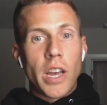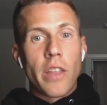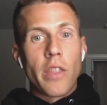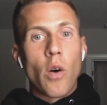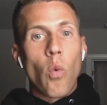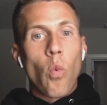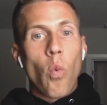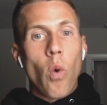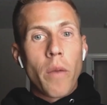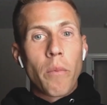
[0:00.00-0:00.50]
on
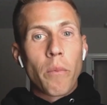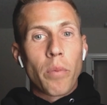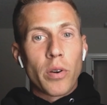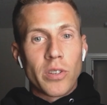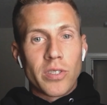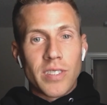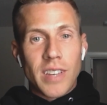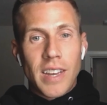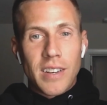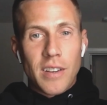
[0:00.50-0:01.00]
the
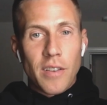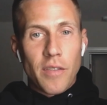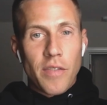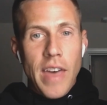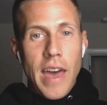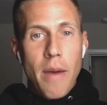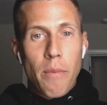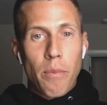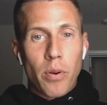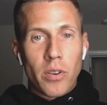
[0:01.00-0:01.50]
1% of
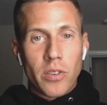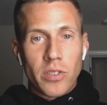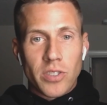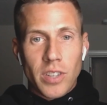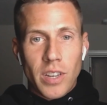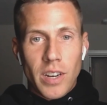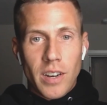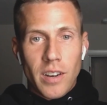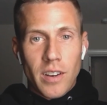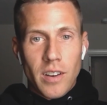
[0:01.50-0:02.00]
that
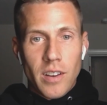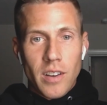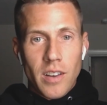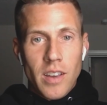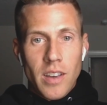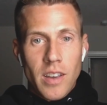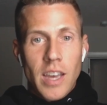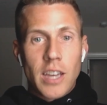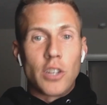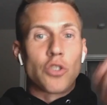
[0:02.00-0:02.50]
person
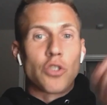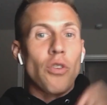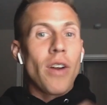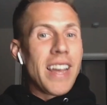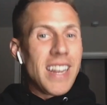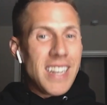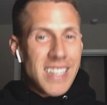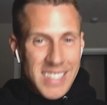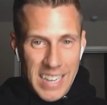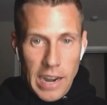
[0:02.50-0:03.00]
and try
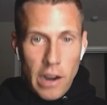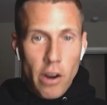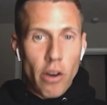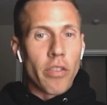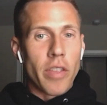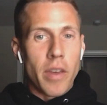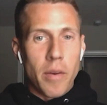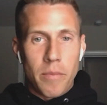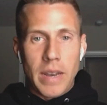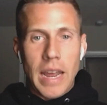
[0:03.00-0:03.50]
and tear
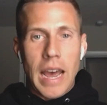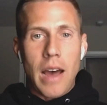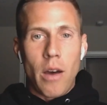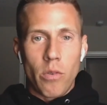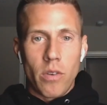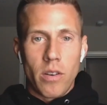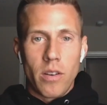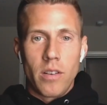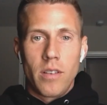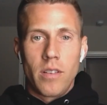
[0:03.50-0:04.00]
them
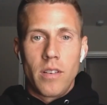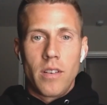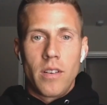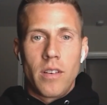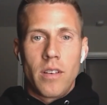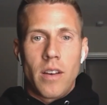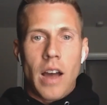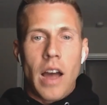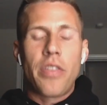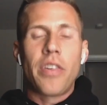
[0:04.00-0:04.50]
down.
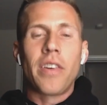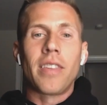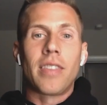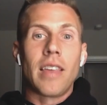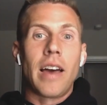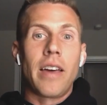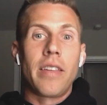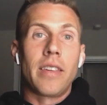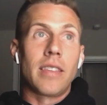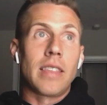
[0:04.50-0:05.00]
I think
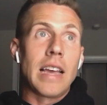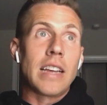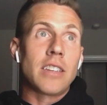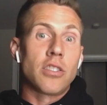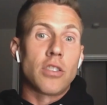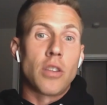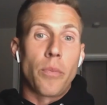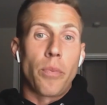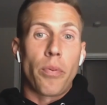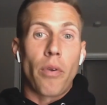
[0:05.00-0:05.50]

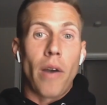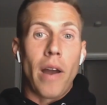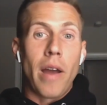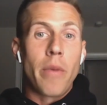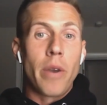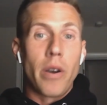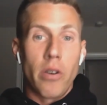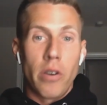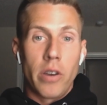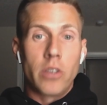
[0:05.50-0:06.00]
that's the
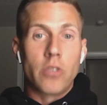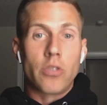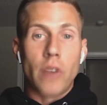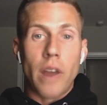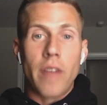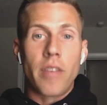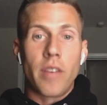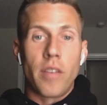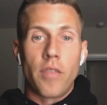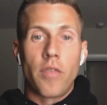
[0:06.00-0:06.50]
primary
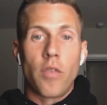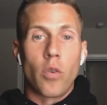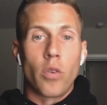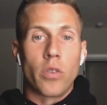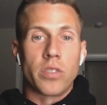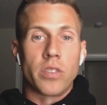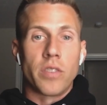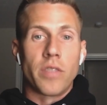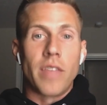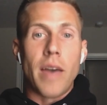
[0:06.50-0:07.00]
driving
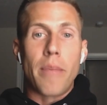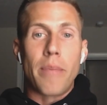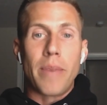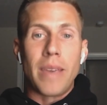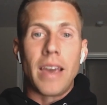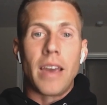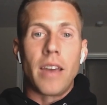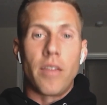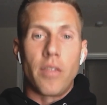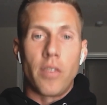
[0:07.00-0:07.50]
force of that
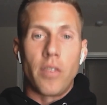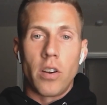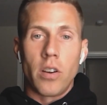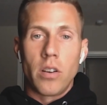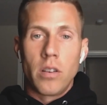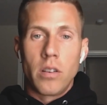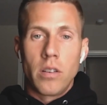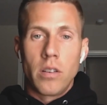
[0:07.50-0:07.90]
behavior.